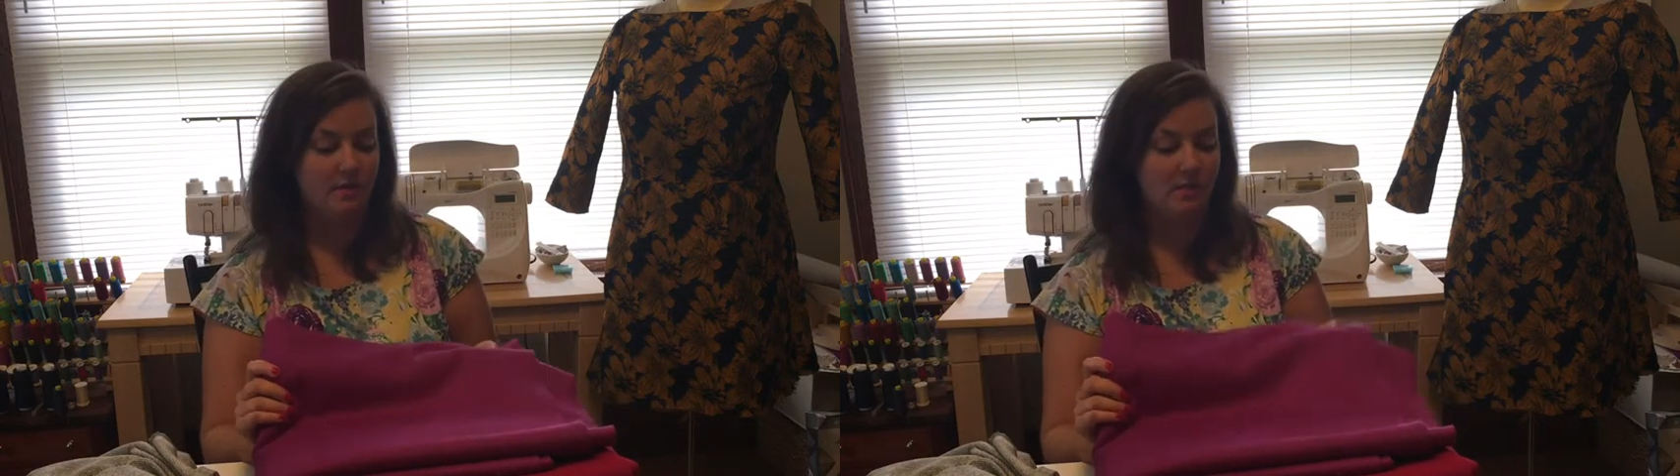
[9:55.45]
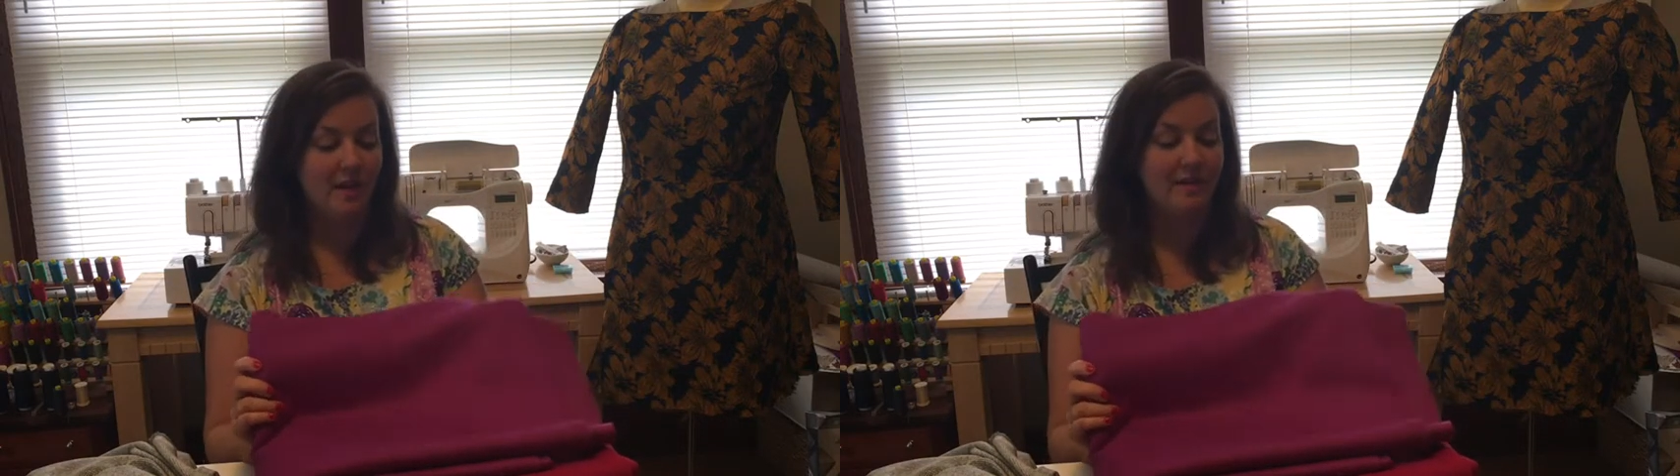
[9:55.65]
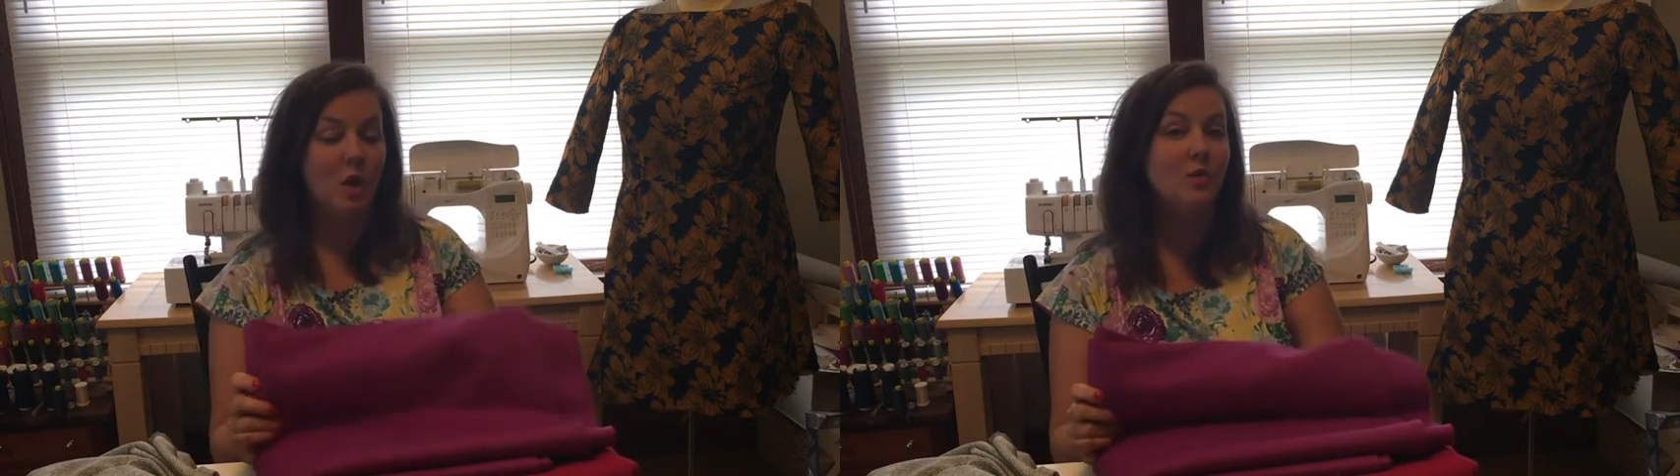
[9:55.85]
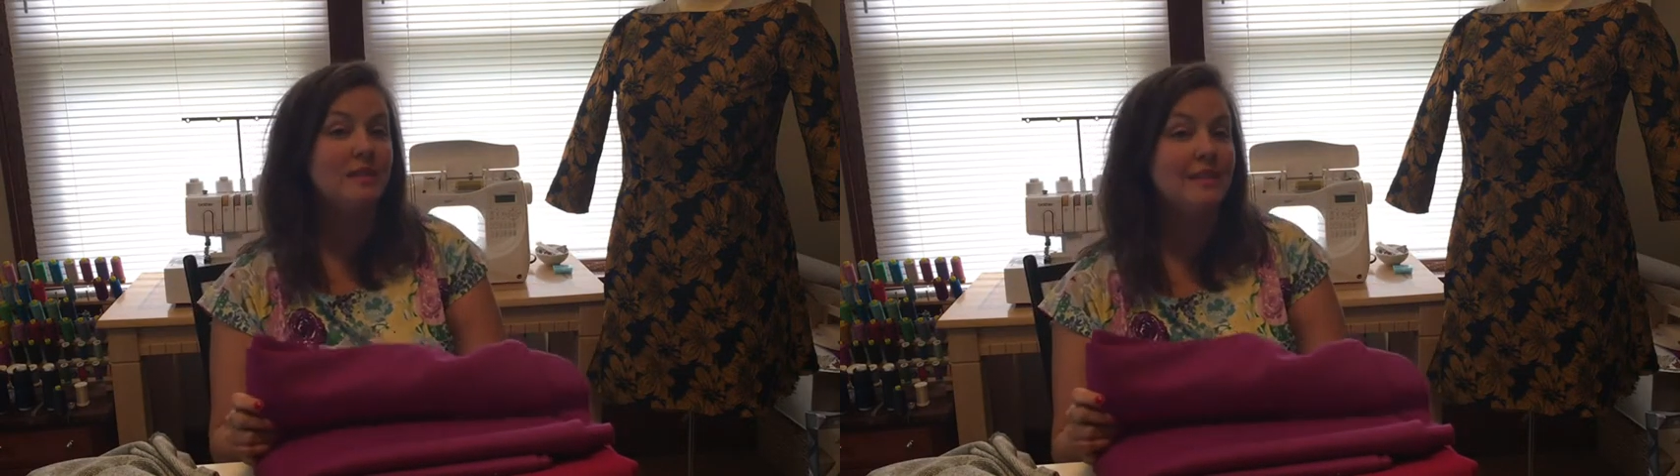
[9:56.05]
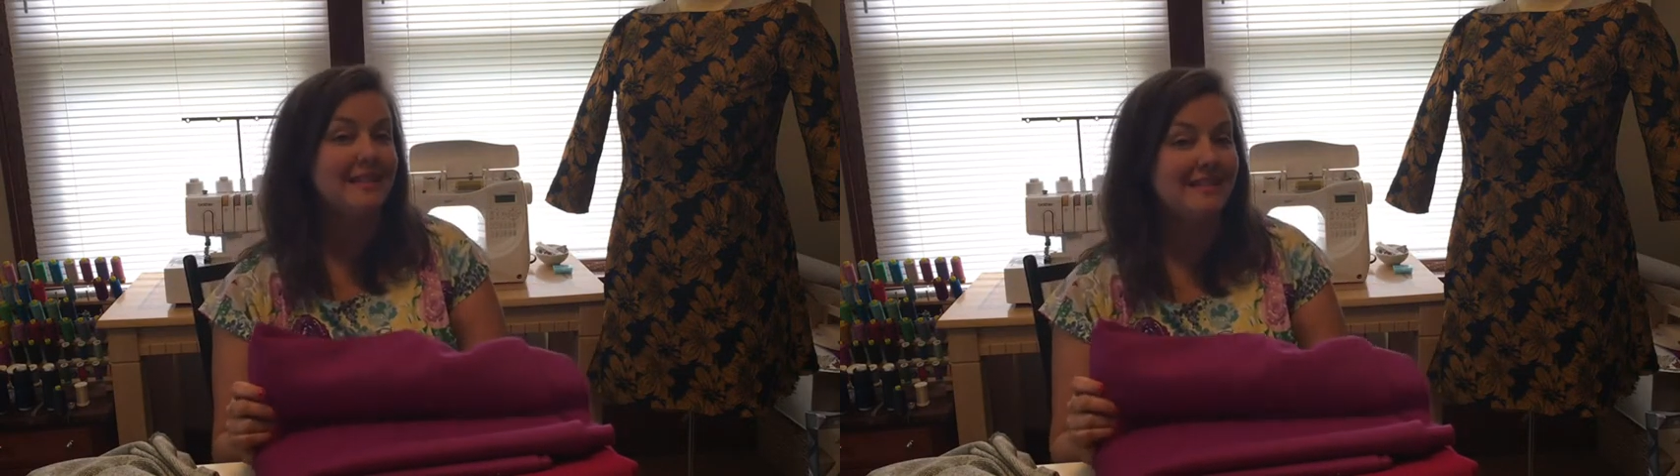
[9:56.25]
So I know
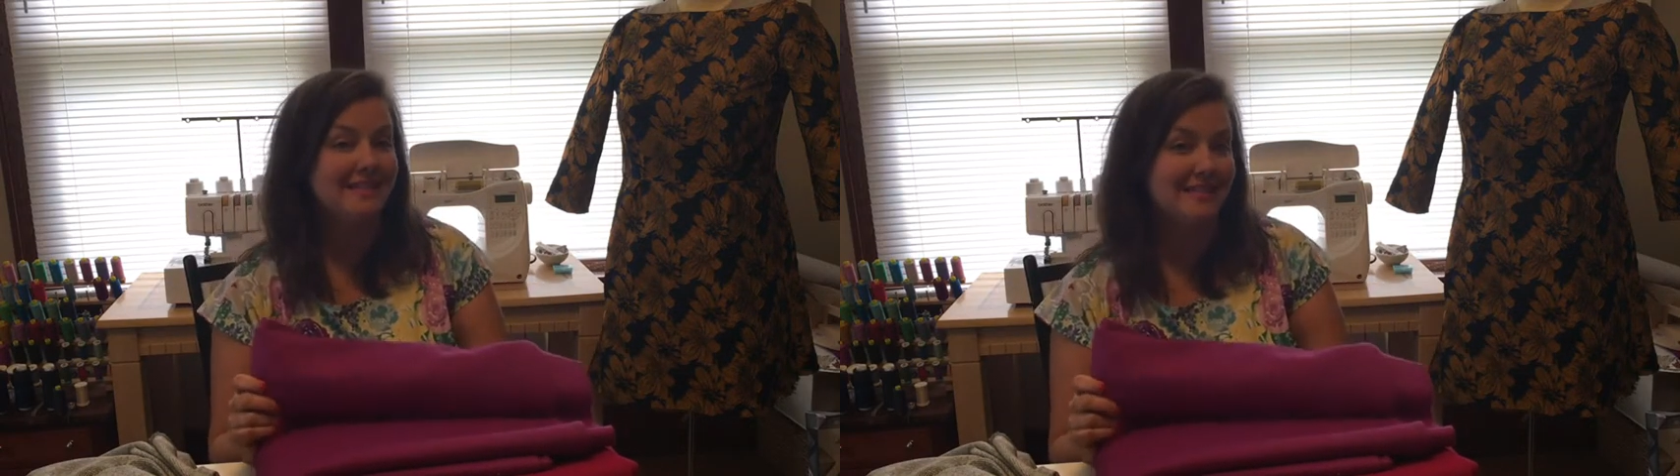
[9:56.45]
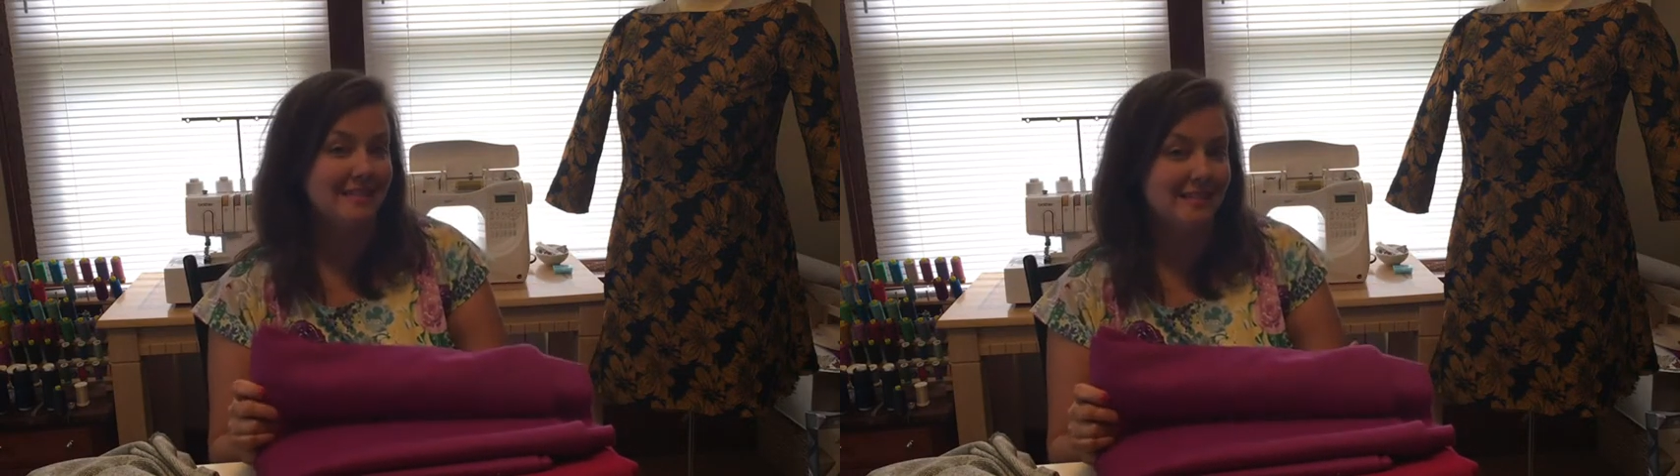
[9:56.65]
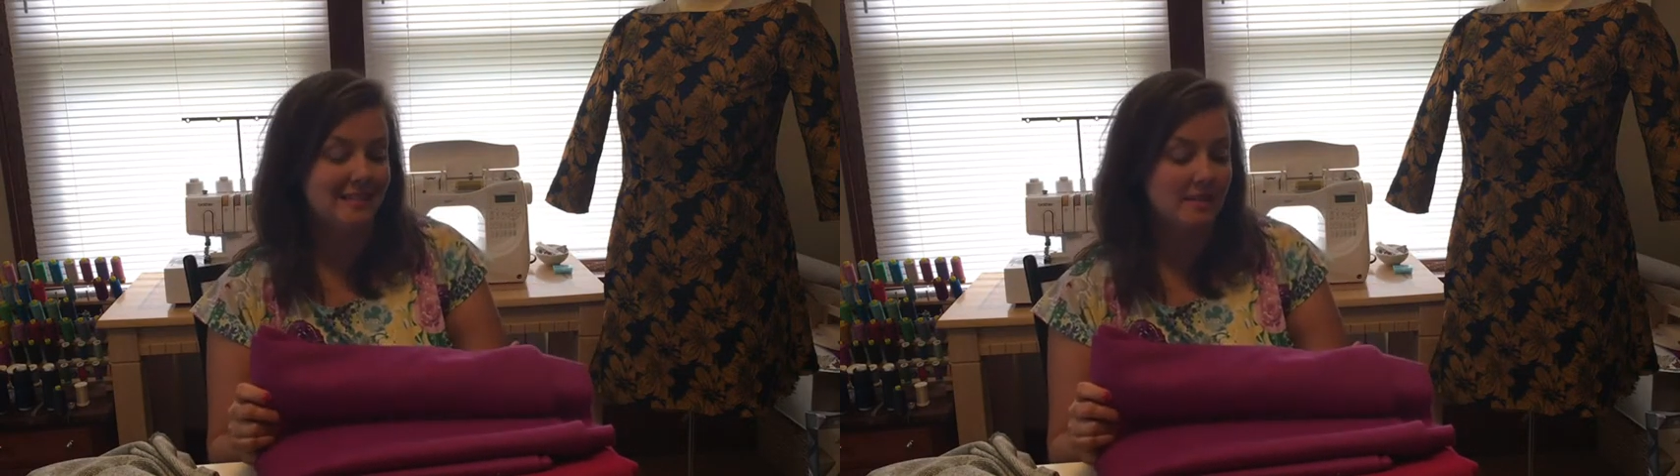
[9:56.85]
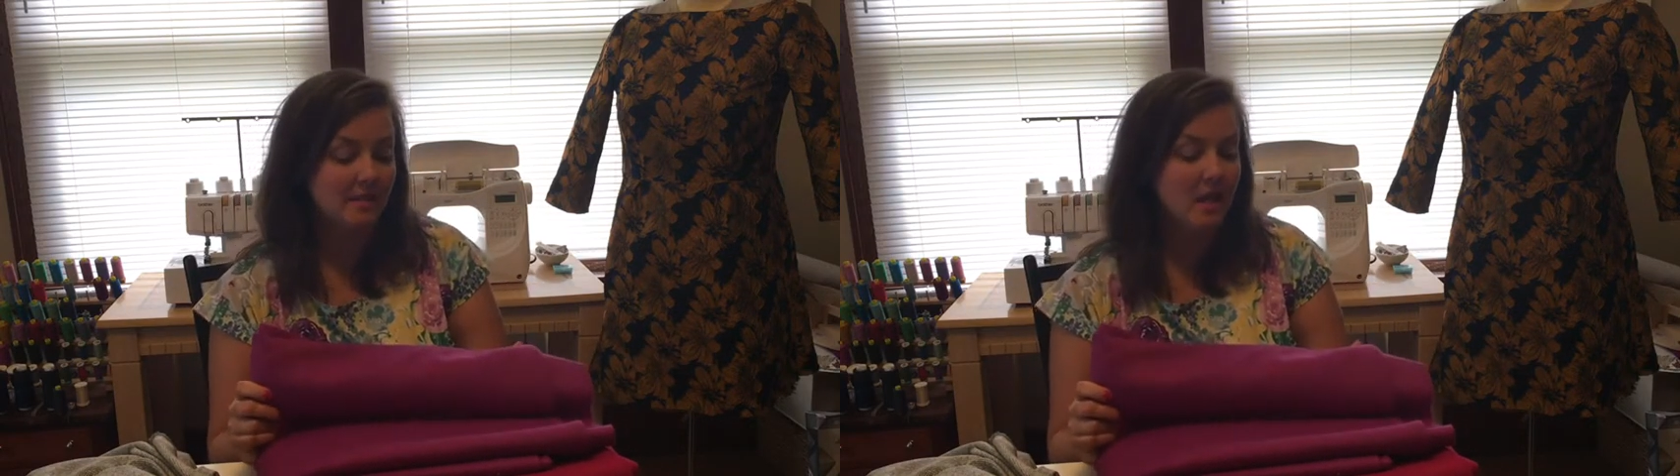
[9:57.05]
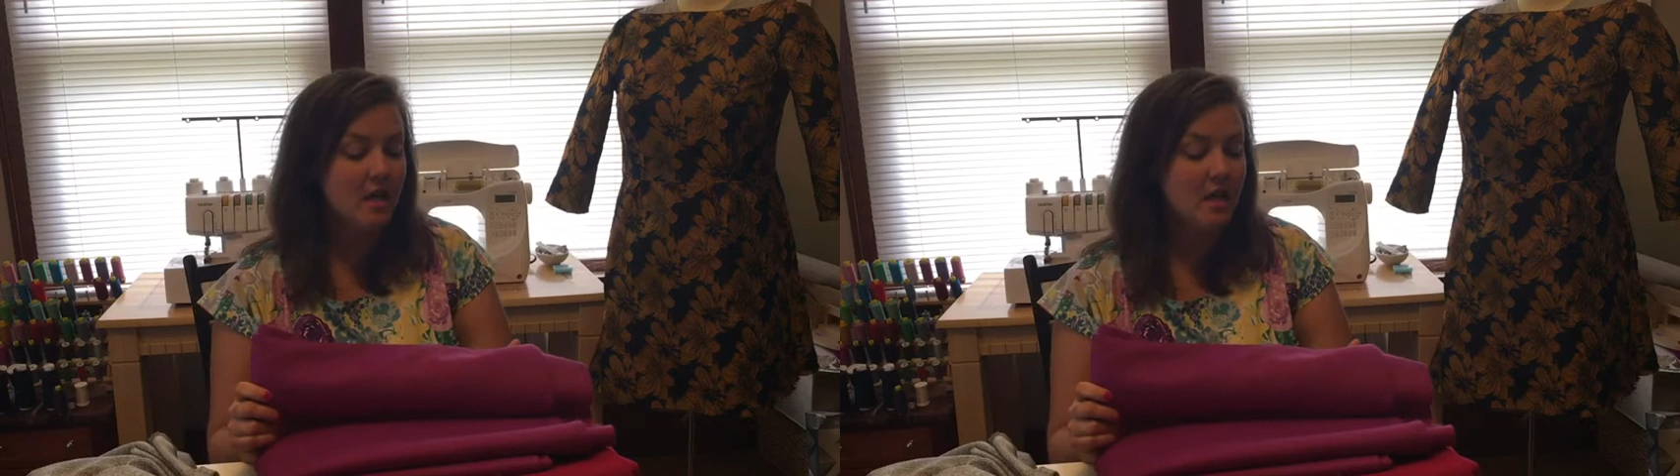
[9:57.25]
that it exists,